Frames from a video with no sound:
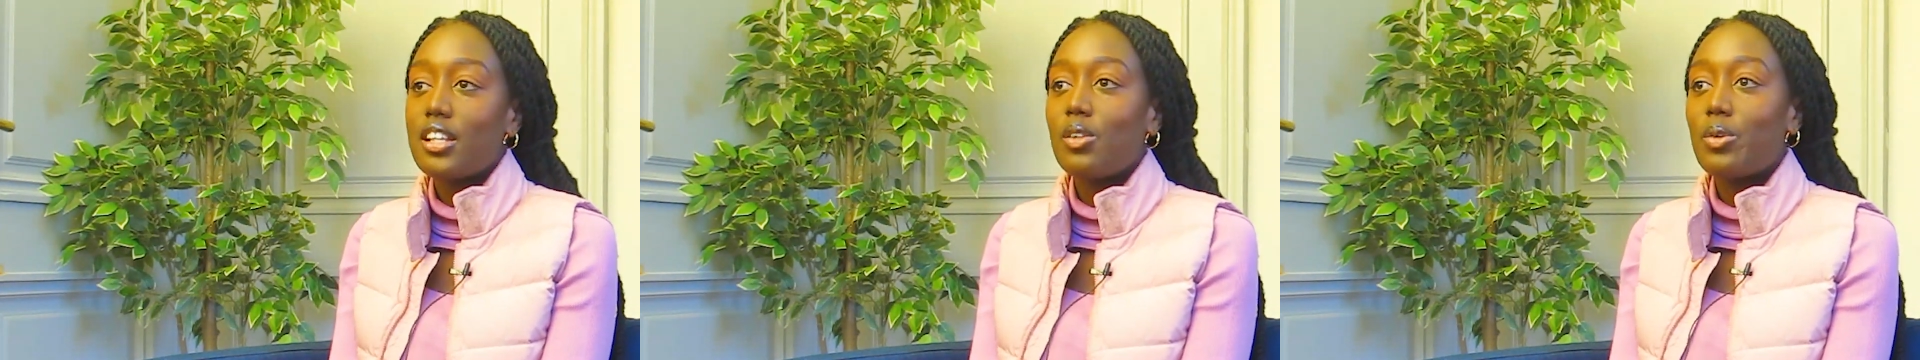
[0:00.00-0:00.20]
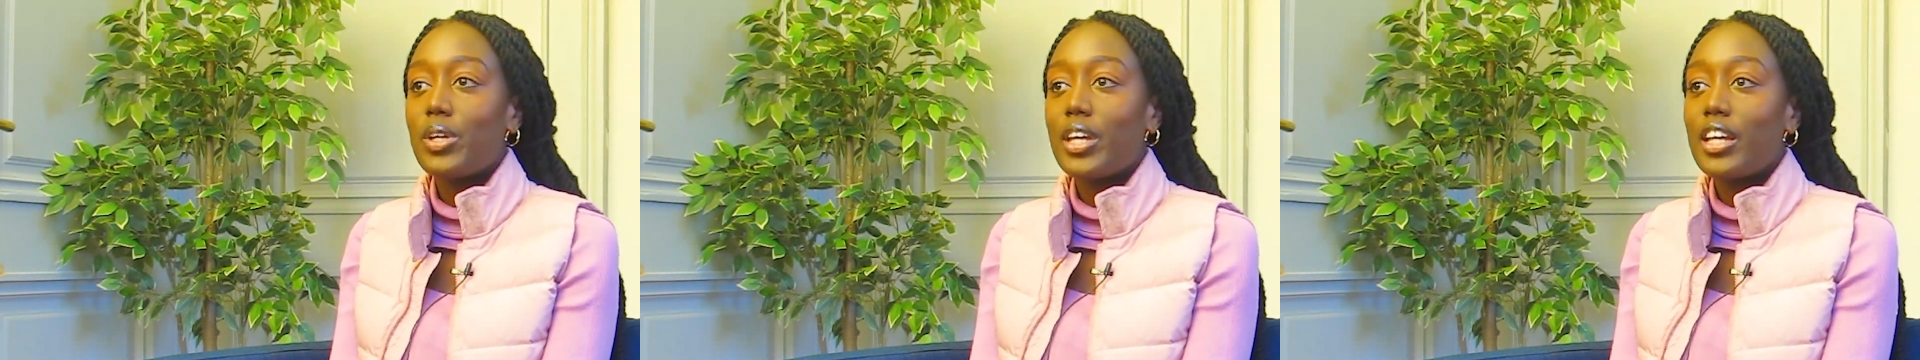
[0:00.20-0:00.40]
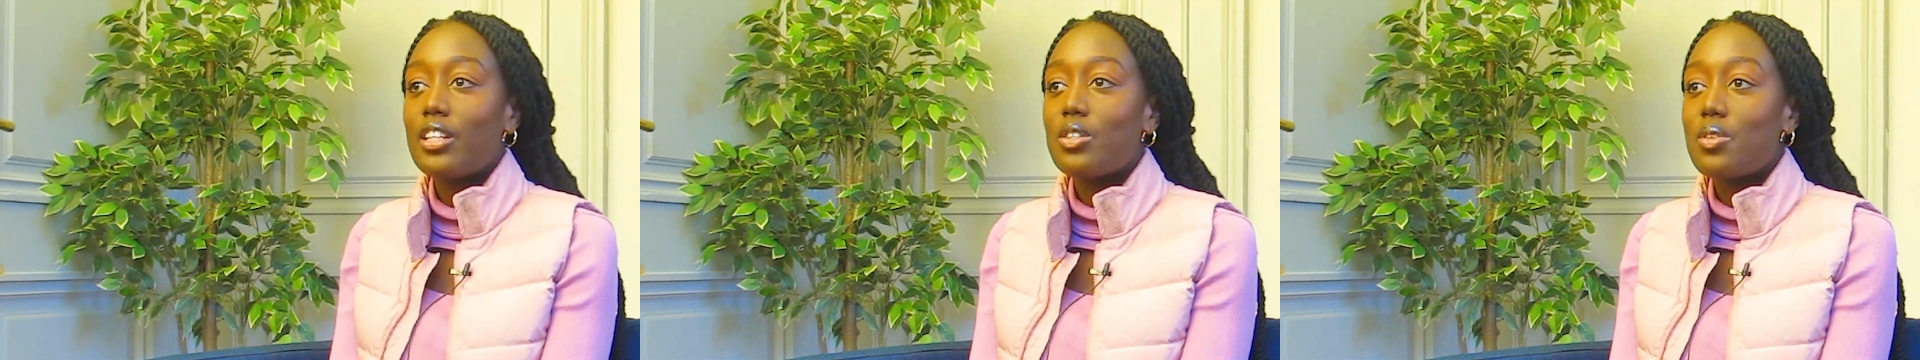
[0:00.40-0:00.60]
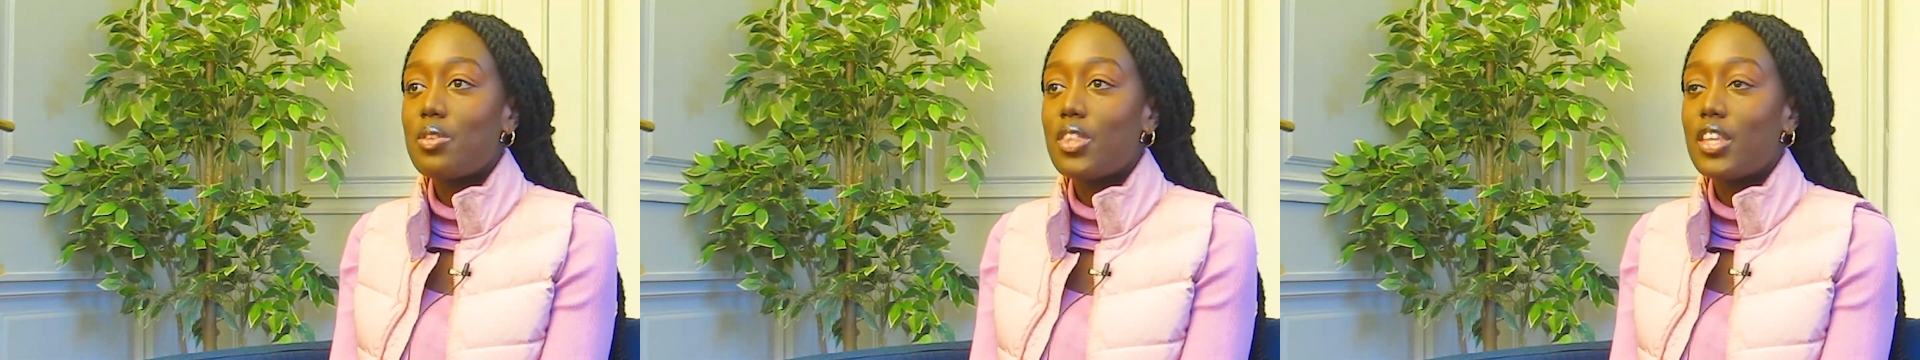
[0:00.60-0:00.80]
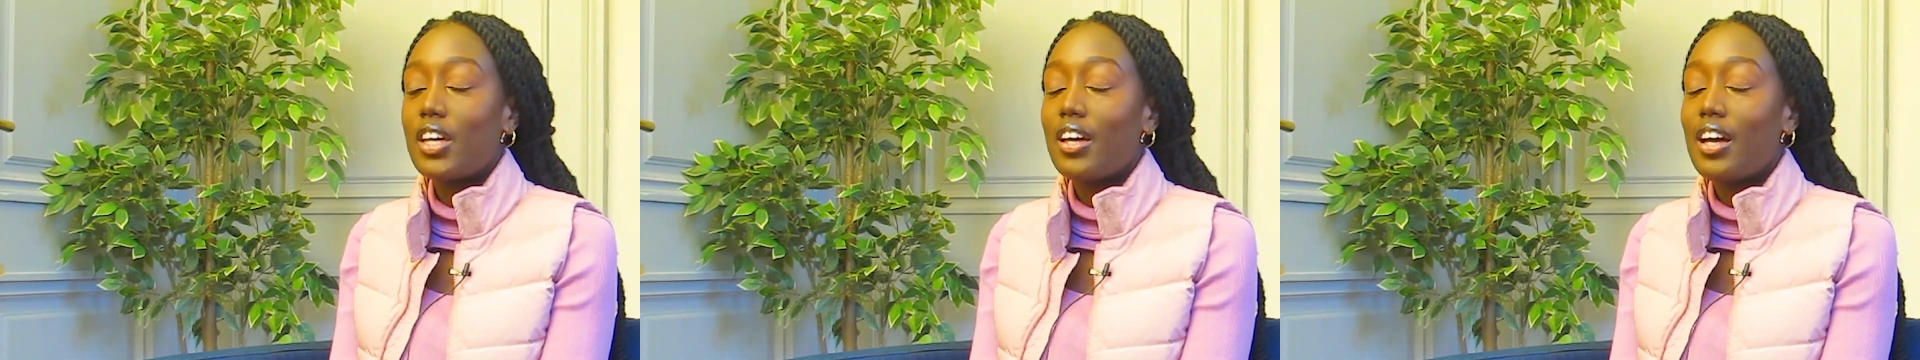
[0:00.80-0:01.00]
looking into
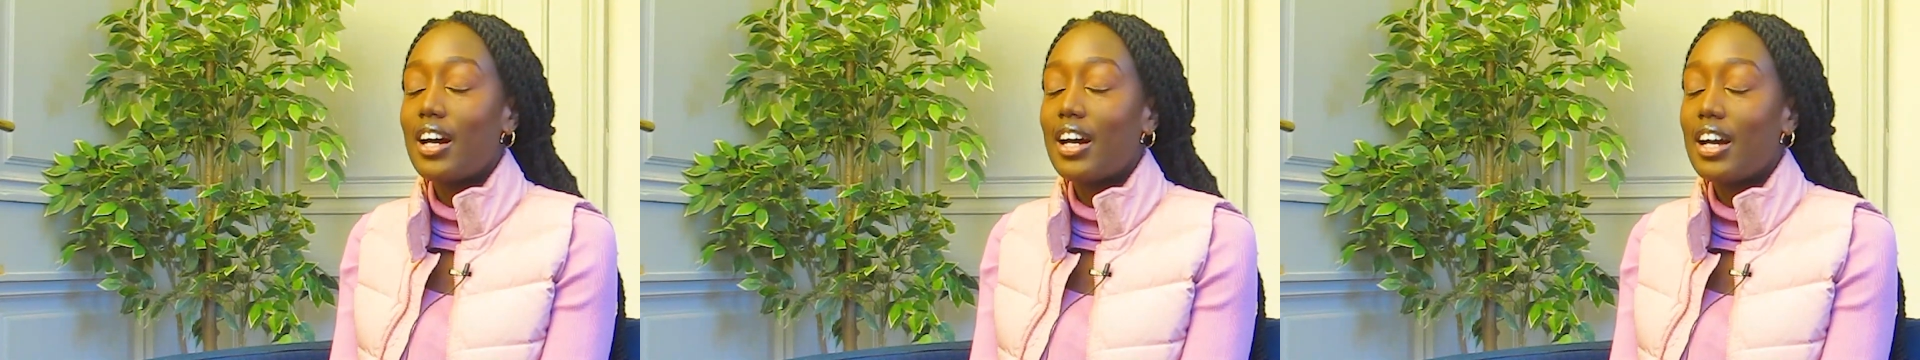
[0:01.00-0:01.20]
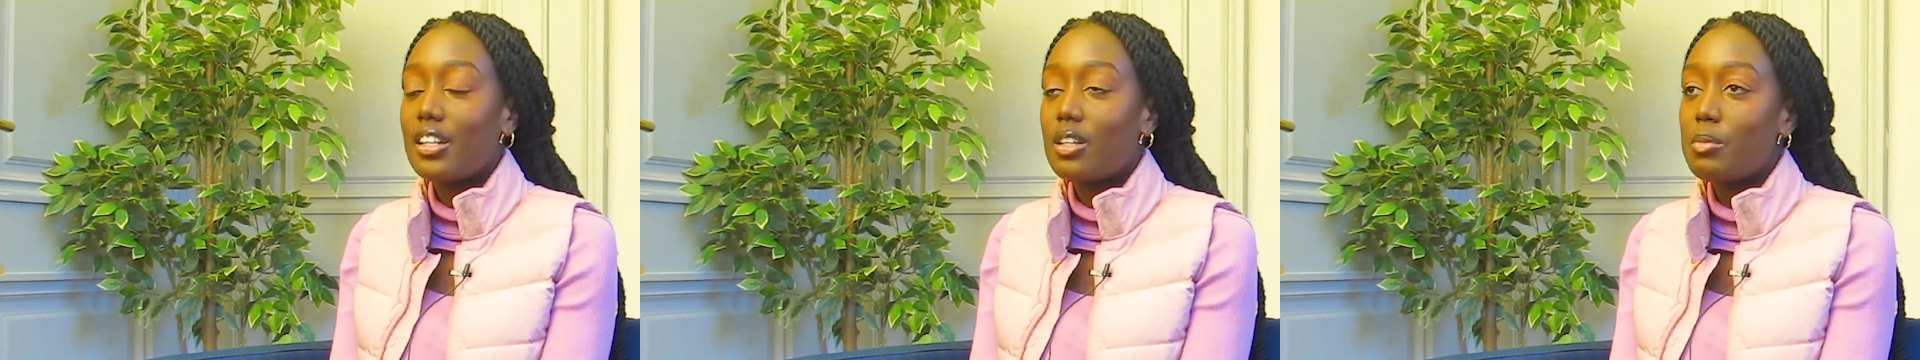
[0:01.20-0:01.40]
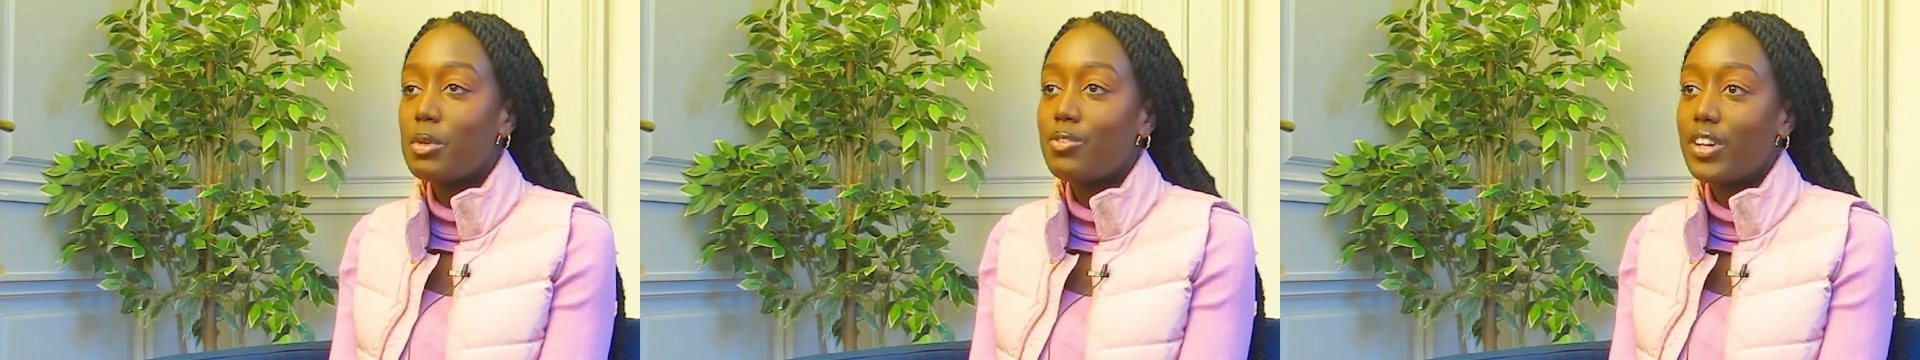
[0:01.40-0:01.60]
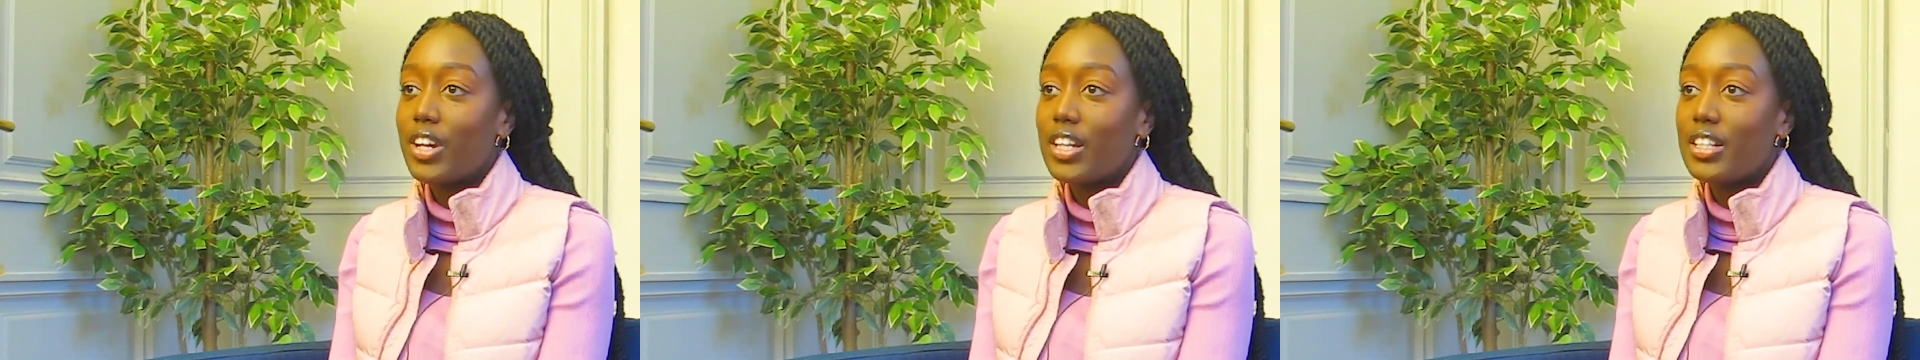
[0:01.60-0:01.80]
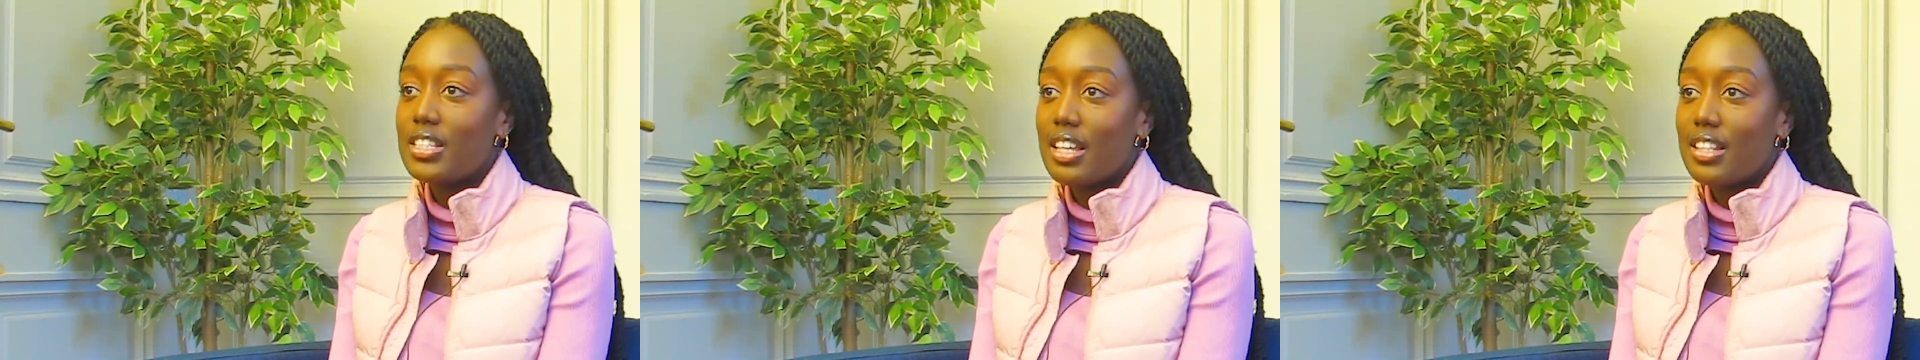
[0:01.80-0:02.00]
the Academy very
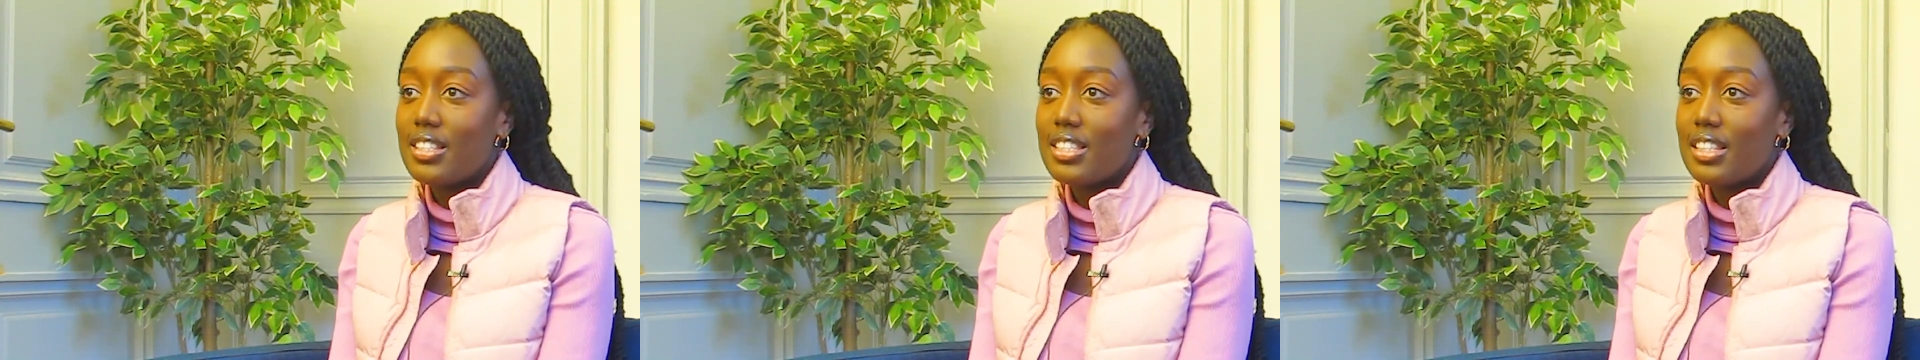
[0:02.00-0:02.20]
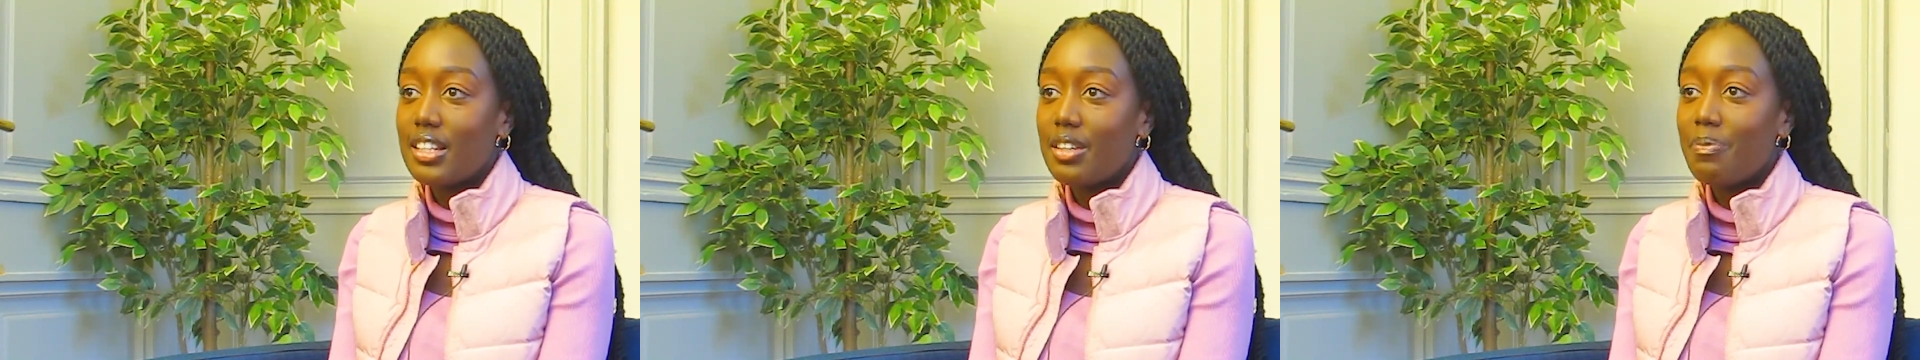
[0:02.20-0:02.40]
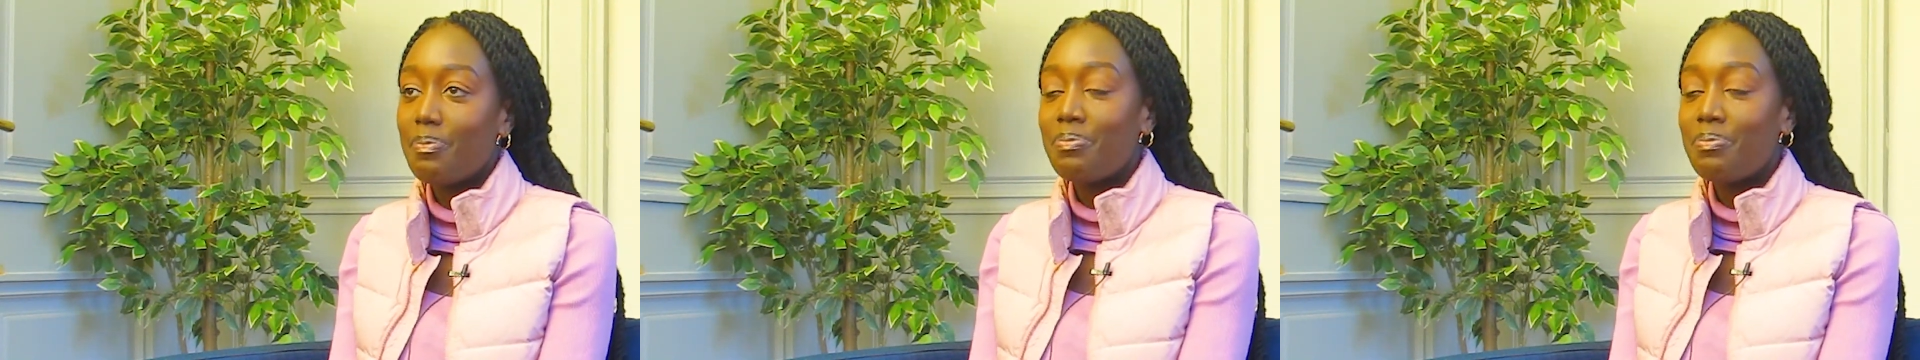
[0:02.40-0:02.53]
intensely.